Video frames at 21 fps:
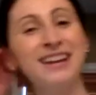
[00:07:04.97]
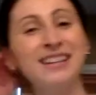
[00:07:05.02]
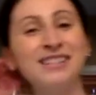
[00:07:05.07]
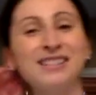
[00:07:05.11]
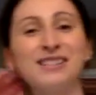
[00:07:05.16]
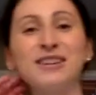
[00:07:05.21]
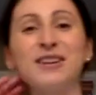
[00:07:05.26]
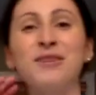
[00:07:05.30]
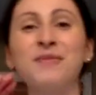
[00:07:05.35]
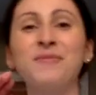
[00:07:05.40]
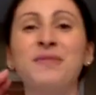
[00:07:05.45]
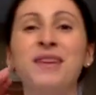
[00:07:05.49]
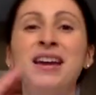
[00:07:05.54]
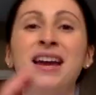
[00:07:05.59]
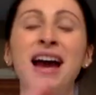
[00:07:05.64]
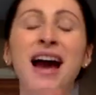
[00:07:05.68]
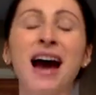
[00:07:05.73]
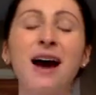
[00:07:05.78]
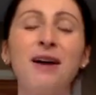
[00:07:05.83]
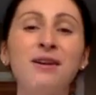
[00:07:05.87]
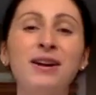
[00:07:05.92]
So
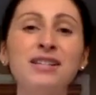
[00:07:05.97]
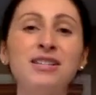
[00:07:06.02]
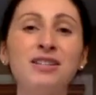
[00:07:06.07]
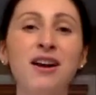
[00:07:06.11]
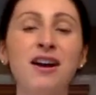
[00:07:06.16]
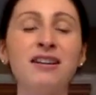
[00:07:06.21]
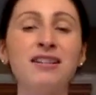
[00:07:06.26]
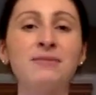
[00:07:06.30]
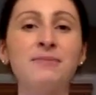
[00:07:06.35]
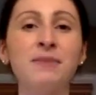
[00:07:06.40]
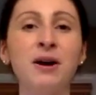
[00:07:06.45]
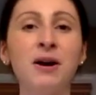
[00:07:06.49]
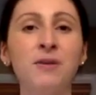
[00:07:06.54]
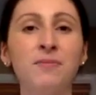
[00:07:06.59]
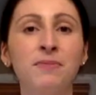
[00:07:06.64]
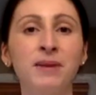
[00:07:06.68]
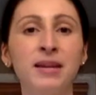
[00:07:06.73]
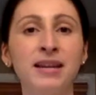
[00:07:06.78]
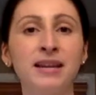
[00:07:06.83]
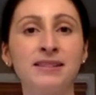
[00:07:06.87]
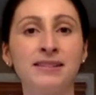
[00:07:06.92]
how I talked about
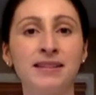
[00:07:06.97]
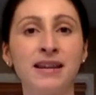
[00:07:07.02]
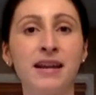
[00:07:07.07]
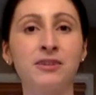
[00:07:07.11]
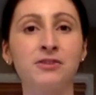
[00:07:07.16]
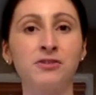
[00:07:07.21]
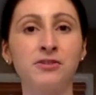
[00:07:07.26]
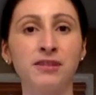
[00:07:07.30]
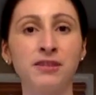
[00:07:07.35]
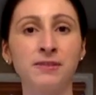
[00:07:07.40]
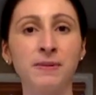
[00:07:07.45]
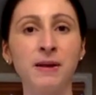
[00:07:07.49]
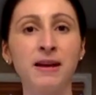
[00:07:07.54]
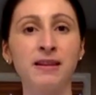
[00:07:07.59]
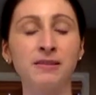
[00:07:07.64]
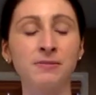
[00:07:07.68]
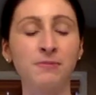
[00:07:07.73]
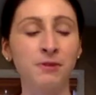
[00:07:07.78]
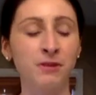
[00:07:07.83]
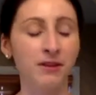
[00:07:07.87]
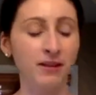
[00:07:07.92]
being as natural as
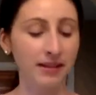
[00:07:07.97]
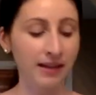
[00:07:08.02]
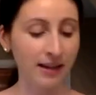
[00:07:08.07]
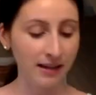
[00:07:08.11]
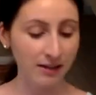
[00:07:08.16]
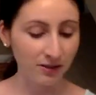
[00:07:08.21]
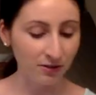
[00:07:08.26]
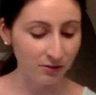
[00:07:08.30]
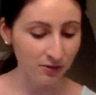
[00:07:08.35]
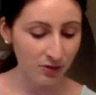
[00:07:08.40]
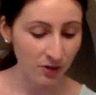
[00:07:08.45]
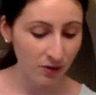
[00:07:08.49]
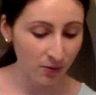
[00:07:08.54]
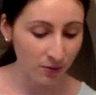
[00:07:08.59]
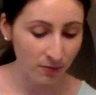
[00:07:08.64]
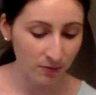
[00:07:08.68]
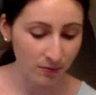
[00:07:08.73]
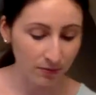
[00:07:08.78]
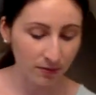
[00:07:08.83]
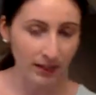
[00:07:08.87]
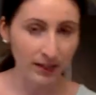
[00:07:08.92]
possible. Again, you
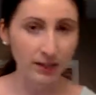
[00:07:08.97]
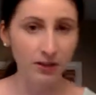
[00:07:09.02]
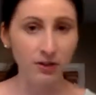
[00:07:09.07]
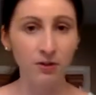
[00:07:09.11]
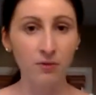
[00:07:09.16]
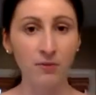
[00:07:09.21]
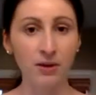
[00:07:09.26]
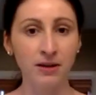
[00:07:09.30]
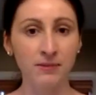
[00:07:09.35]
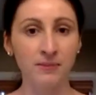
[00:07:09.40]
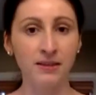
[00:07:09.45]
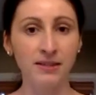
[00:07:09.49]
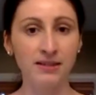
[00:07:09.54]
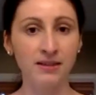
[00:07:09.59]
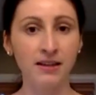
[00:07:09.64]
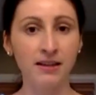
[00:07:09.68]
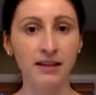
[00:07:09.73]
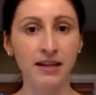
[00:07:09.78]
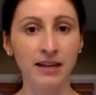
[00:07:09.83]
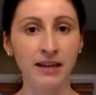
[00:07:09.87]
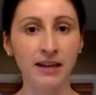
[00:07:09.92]
don't want to be
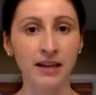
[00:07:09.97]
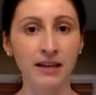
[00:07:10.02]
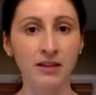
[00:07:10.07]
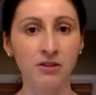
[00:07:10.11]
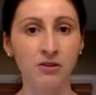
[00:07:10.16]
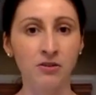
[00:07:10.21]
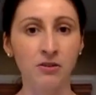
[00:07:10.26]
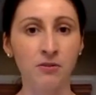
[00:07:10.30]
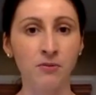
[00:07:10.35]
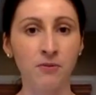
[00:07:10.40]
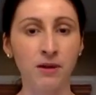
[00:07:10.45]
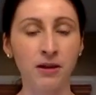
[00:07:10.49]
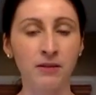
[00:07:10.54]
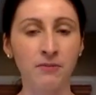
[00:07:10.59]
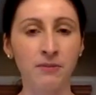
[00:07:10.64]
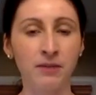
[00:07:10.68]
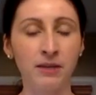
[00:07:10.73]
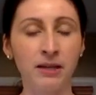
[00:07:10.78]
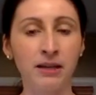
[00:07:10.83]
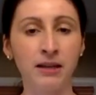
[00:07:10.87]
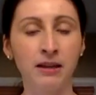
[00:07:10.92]
sucking in. You don't want to
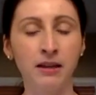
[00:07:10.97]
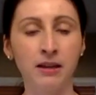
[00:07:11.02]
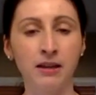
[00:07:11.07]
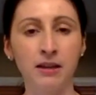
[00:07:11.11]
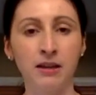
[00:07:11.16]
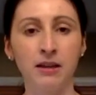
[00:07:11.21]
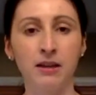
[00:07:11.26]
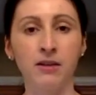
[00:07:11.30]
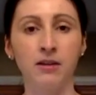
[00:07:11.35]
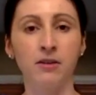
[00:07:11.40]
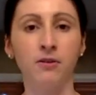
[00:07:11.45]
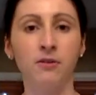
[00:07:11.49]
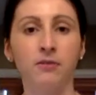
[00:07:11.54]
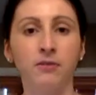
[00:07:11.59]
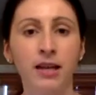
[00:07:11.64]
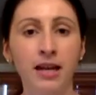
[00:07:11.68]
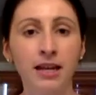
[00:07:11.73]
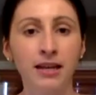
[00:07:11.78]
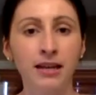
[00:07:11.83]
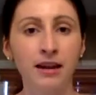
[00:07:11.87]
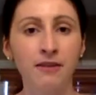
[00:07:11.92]
be,
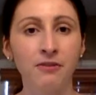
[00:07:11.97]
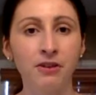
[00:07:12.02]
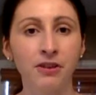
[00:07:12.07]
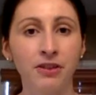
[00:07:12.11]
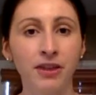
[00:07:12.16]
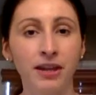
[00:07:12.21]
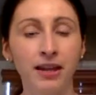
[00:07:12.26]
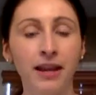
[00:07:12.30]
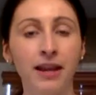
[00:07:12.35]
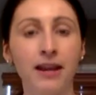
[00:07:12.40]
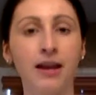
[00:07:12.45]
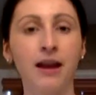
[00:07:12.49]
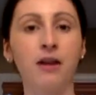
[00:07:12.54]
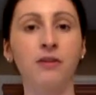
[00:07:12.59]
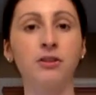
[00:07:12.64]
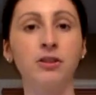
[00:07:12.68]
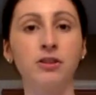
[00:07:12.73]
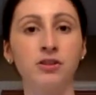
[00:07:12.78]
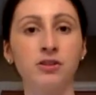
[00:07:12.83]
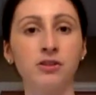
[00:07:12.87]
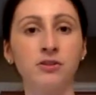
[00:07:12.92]
letting everything hang
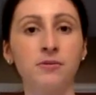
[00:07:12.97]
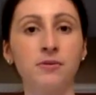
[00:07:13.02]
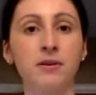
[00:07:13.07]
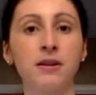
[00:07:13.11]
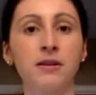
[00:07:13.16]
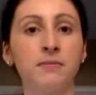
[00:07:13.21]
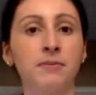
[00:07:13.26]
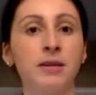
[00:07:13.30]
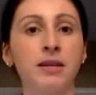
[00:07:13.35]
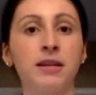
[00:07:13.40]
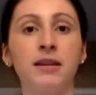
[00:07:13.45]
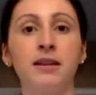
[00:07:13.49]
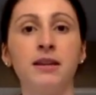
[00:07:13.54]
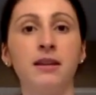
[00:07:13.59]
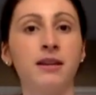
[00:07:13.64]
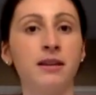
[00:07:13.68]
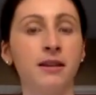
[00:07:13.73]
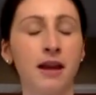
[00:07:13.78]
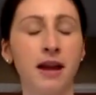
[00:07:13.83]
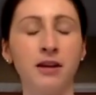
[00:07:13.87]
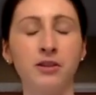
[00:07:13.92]
out. You just want to be
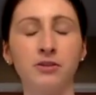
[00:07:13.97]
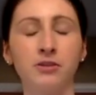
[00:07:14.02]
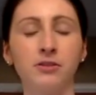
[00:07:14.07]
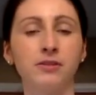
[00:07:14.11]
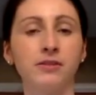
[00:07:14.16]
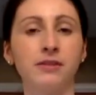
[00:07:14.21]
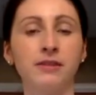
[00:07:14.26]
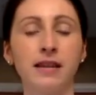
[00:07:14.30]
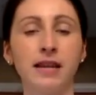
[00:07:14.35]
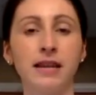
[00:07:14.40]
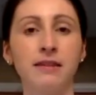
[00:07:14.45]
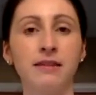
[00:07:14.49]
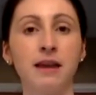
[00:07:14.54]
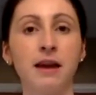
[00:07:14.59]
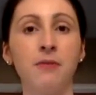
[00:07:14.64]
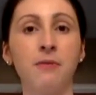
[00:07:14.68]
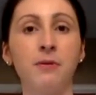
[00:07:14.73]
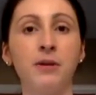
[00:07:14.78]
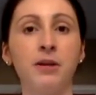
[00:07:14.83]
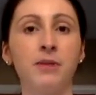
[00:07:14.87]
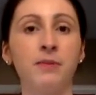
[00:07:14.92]
in a natural state.
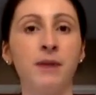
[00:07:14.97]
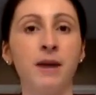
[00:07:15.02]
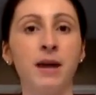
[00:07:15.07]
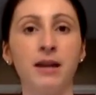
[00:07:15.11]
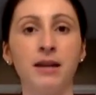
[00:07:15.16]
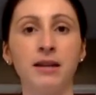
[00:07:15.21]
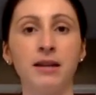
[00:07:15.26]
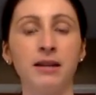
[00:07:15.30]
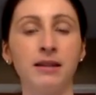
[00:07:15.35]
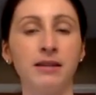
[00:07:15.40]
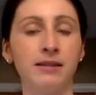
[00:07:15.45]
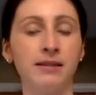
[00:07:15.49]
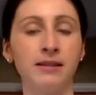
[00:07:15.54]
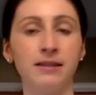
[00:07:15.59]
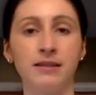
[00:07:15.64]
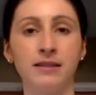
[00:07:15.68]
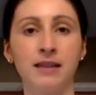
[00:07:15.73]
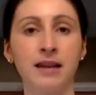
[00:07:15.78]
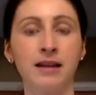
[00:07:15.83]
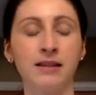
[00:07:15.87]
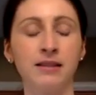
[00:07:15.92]
That way your body is the
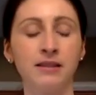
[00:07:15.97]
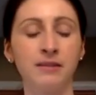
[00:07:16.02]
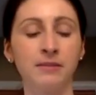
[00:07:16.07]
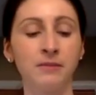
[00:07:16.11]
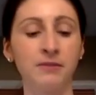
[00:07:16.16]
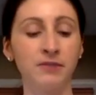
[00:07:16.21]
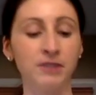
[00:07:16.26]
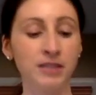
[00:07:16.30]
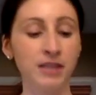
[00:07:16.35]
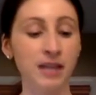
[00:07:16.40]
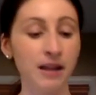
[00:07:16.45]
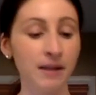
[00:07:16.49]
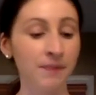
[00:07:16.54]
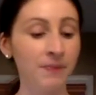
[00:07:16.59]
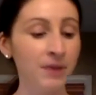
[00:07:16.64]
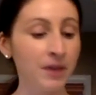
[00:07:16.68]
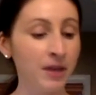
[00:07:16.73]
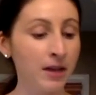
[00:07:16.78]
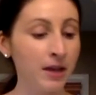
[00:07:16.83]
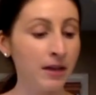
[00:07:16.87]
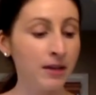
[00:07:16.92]
exact same every time.
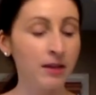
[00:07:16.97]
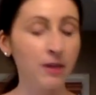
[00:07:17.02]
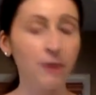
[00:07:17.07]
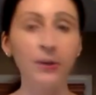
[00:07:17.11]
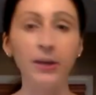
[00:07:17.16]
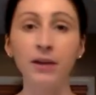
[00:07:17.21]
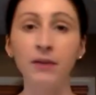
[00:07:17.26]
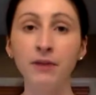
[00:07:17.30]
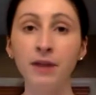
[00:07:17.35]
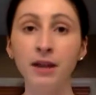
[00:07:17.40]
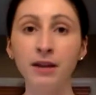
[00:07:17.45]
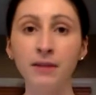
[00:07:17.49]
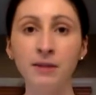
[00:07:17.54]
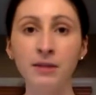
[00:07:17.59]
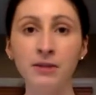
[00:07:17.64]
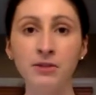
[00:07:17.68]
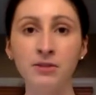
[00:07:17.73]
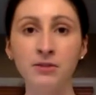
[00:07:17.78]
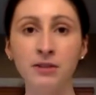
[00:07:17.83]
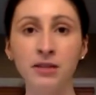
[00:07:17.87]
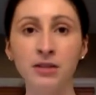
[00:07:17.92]
Now, what I
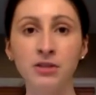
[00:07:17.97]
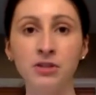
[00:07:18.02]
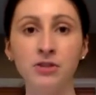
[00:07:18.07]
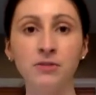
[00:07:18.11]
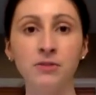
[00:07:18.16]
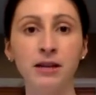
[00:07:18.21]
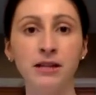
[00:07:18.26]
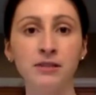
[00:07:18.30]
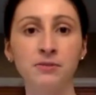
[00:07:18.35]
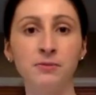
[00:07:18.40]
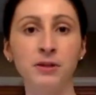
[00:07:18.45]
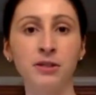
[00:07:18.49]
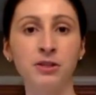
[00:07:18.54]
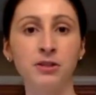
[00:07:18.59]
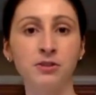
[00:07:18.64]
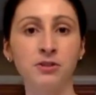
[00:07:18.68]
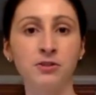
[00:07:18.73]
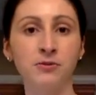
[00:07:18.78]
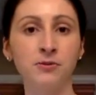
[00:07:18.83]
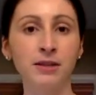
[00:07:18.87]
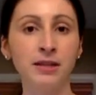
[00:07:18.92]
recommend doing too is when
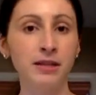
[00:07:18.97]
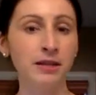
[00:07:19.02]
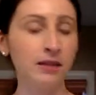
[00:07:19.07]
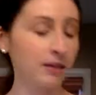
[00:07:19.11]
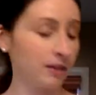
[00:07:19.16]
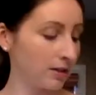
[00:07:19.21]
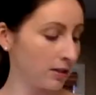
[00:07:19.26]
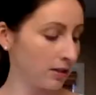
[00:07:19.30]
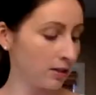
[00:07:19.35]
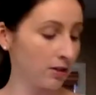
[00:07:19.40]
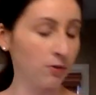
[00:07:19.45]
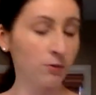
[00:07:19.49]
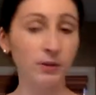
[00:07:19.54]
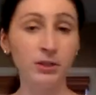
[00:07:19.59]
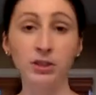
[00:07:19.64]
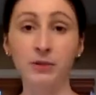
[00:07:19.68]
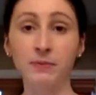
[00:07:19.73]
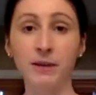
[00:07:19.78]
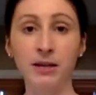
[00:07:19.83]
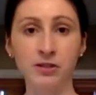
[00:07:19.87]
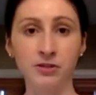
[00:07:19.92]

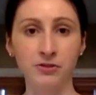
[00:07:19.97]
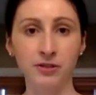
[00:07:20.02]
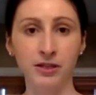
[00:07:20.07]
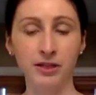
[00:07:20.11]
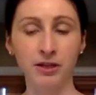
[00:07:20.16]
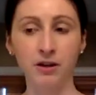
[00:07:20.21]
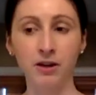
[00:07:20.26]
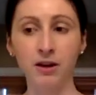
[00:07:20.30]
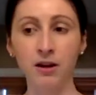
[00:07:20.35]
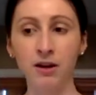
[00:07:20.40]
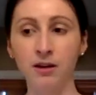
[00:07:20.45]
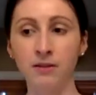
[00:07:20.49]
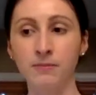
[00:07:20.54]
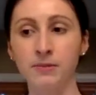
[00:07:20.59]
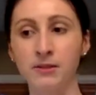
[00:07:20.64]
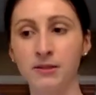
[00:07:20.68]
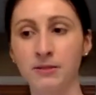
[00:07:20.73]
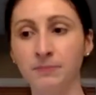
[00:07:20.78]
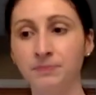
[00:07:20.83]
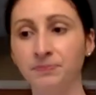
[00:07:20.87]
you're measuring your arms.